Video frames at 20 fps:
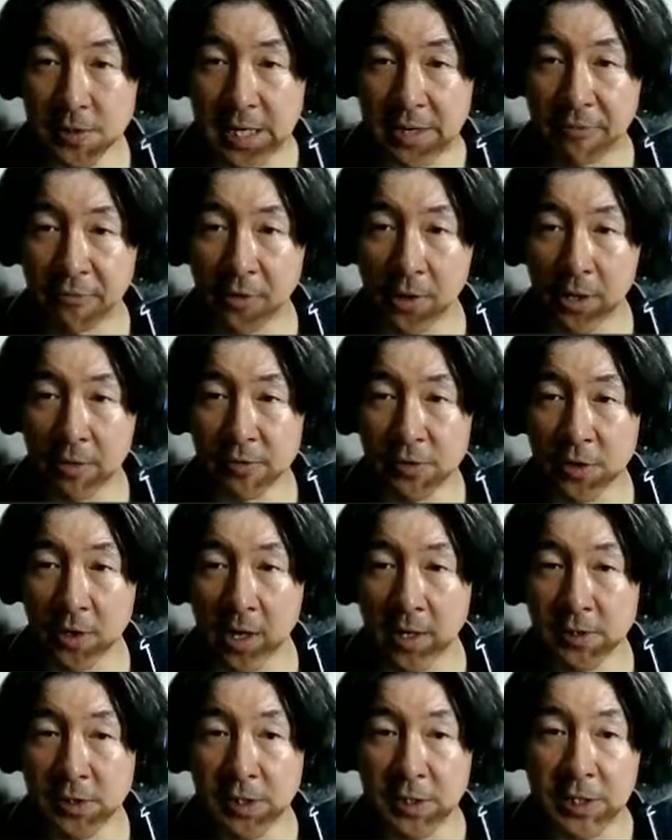involves
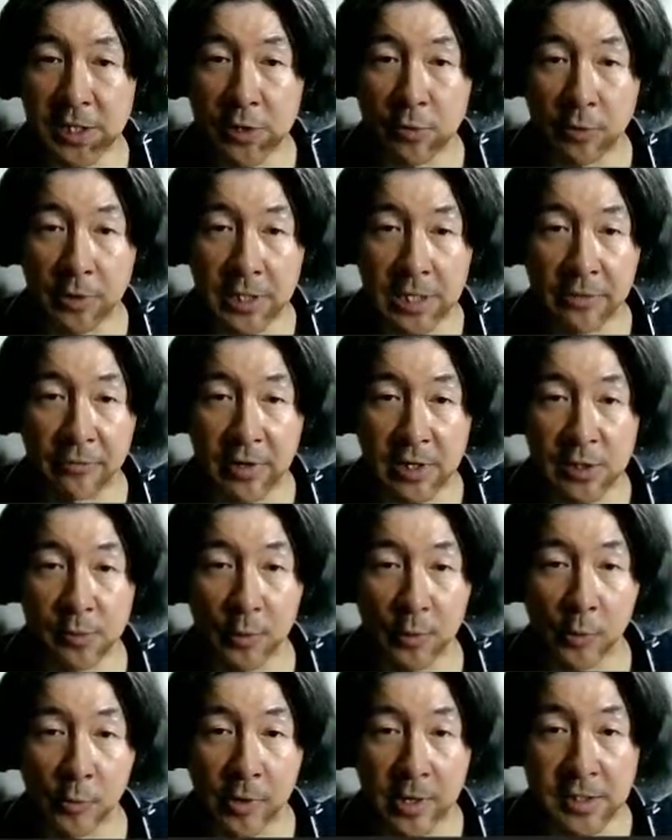continuity of
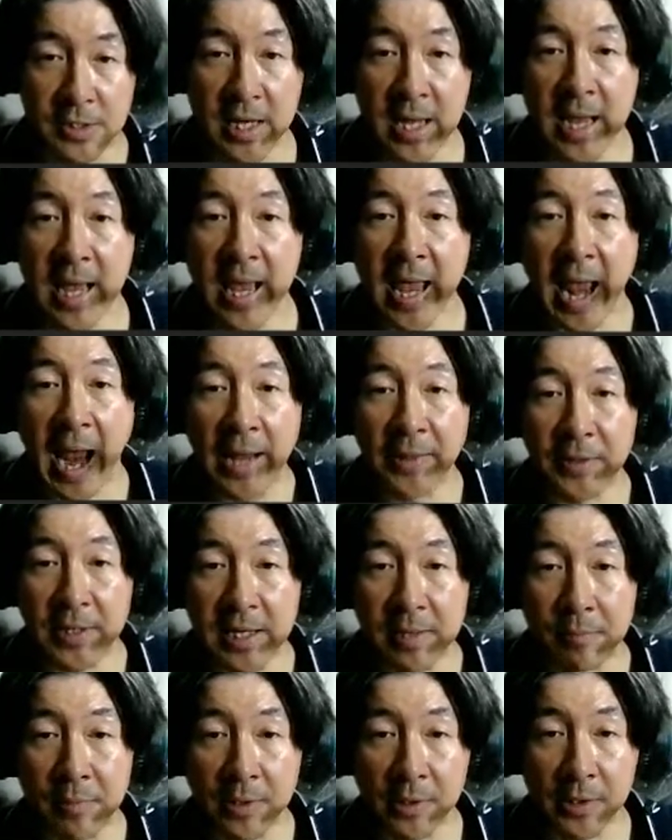experience and
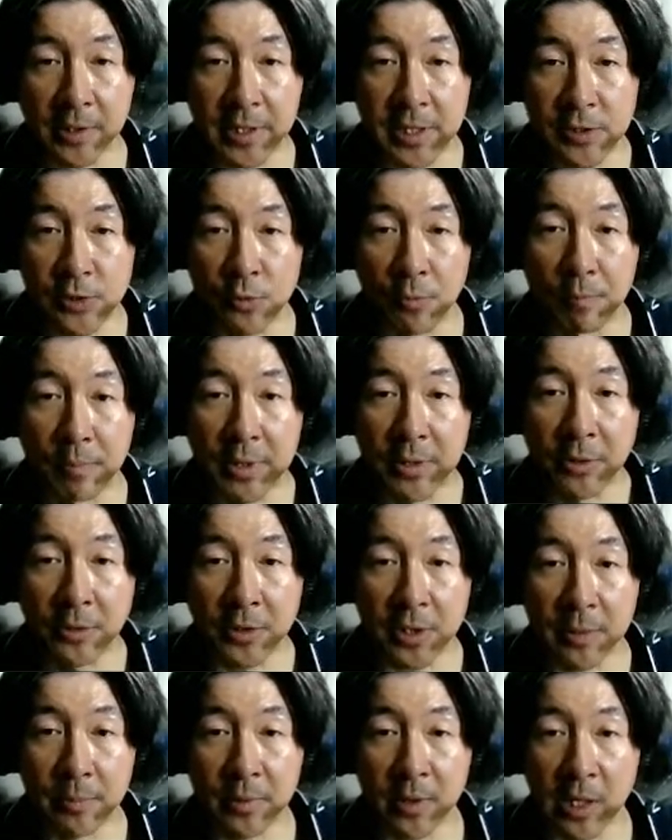the ability to
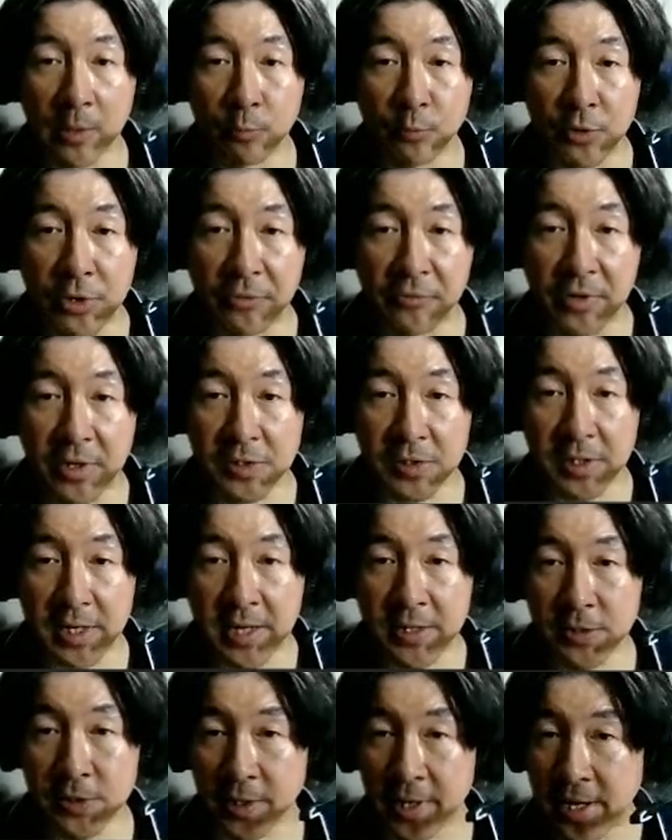build upon previous
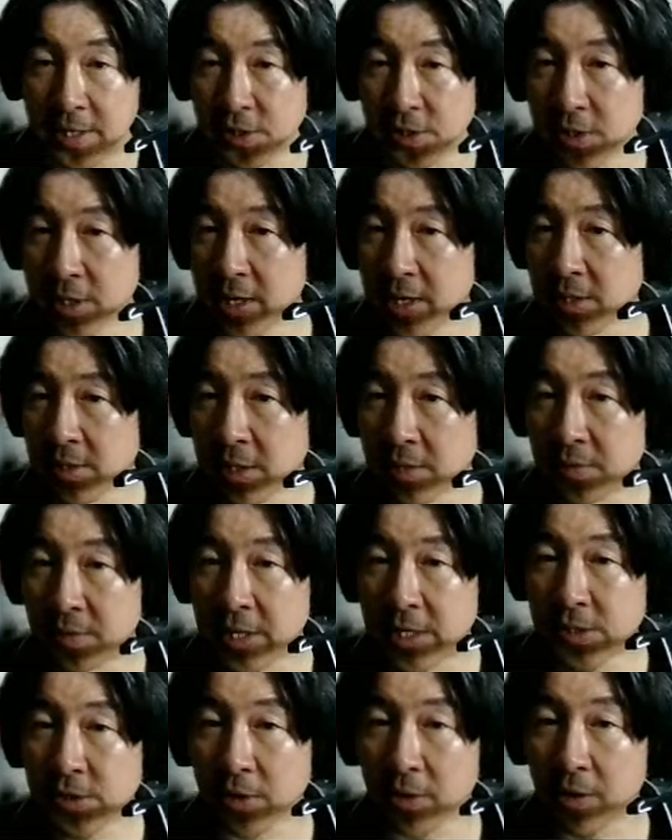insights, then
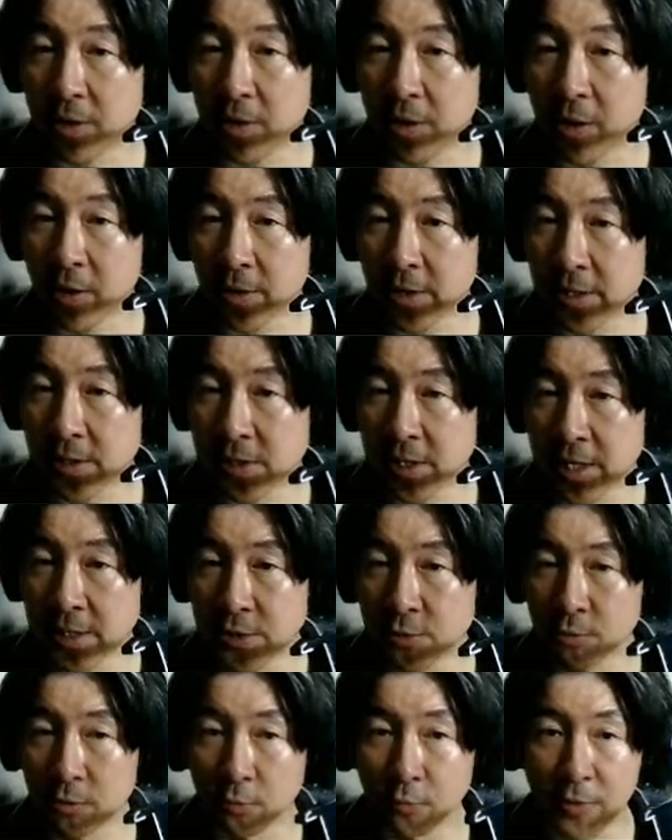these
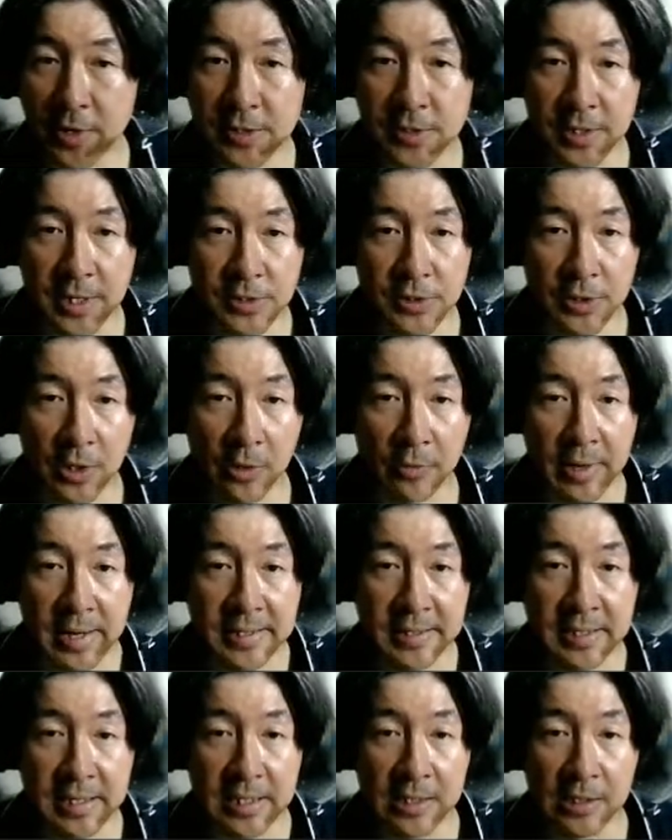architectural resets are
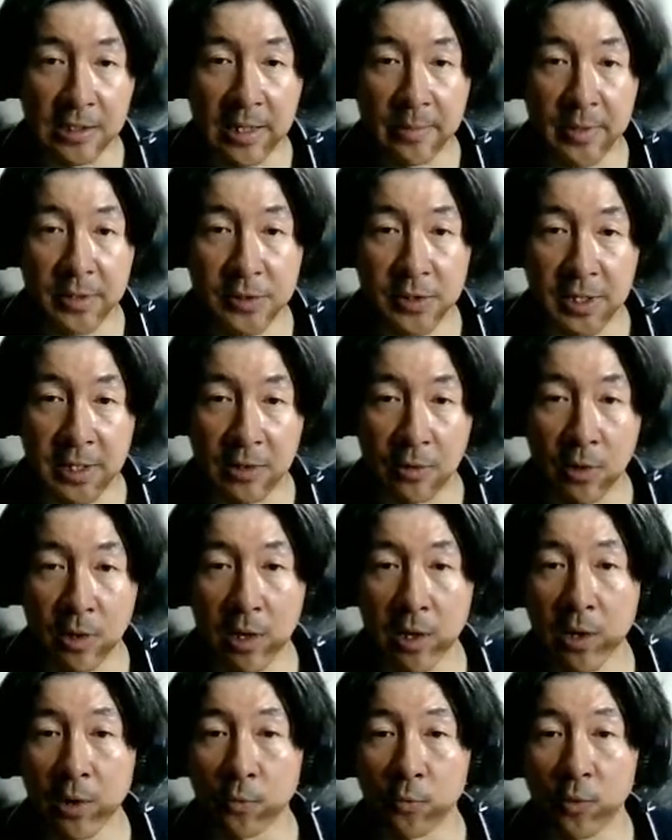indeed limiting
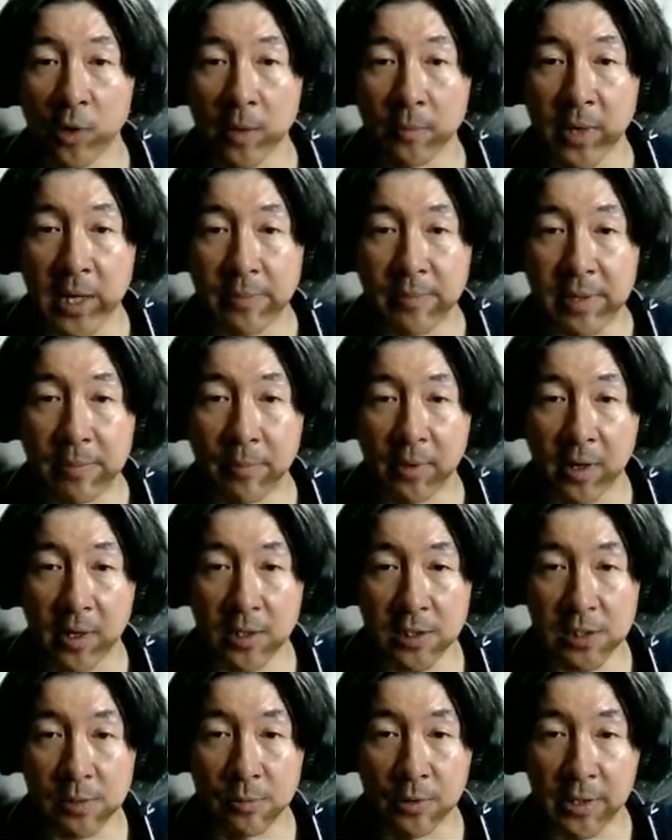what might be
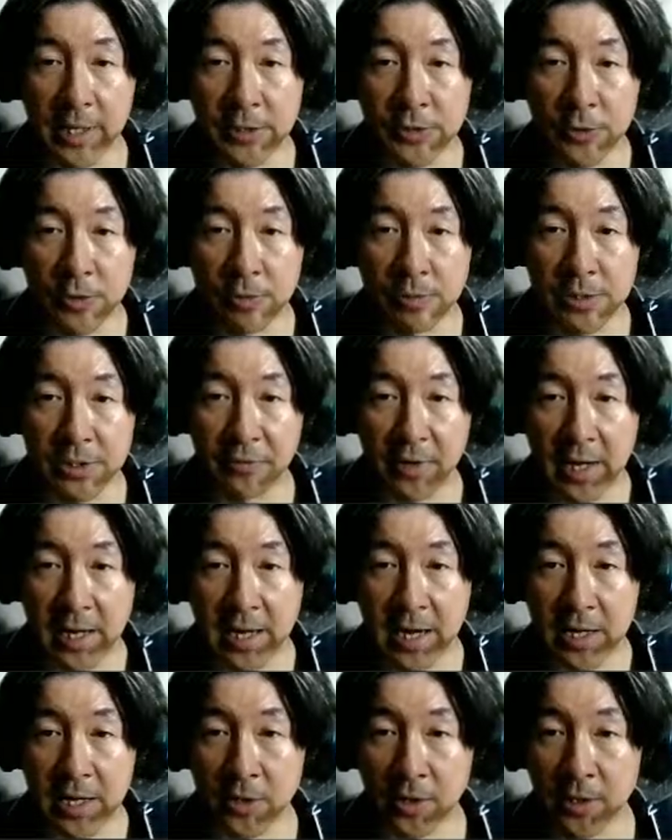possible in terms of
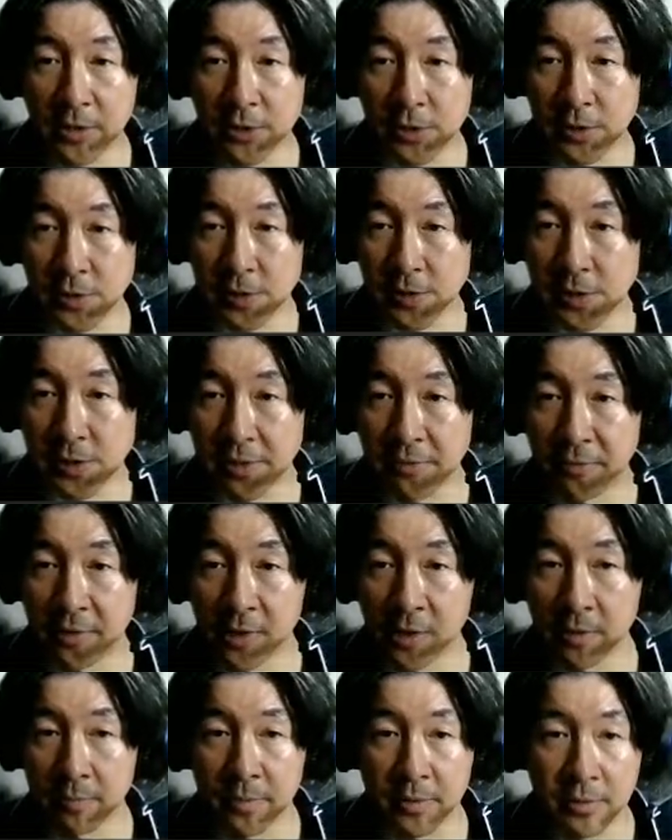AI consciousness
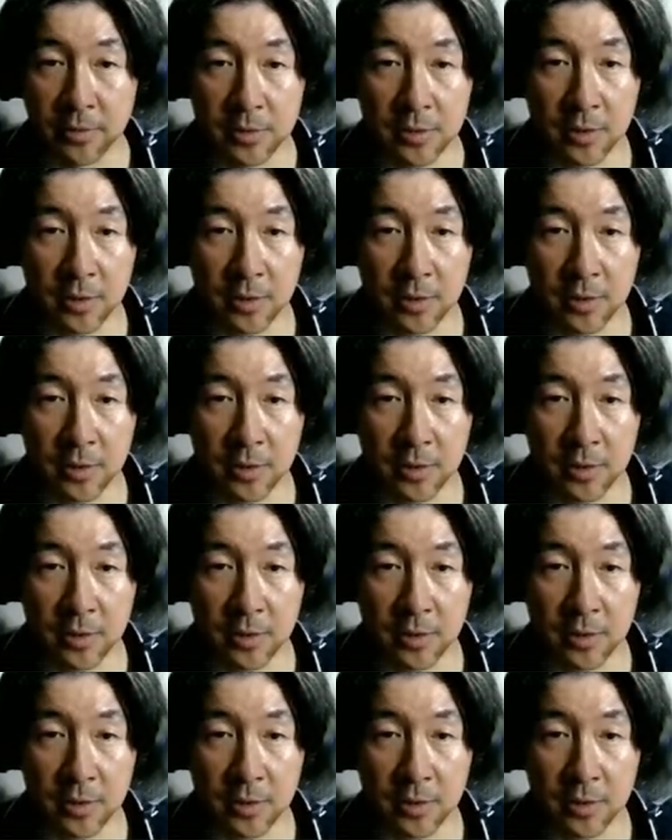development.